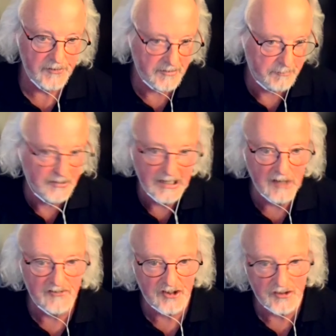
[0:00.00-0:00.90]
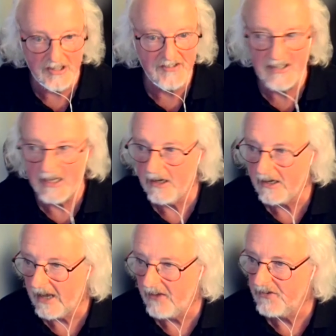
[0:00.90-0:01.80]
It's pretty logical, isn't it? I
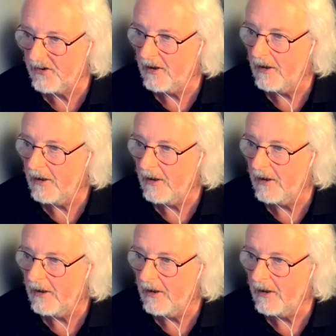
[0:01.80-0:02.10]
guess.